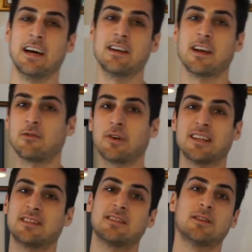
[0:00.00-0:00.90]
not to
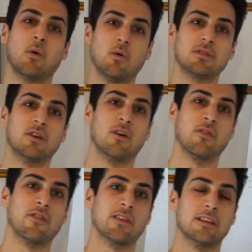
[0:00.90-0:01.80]
get sold
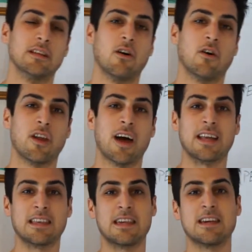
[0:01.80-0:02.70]
on
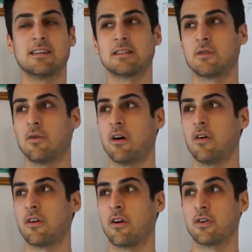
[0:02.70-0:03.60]
ideas
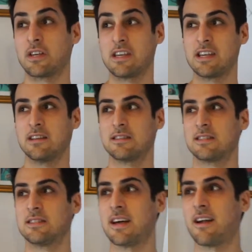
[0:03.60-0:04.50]
or on deals
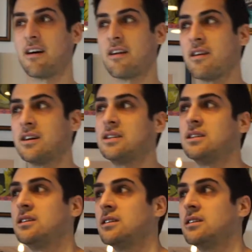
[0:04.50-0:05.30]
that are not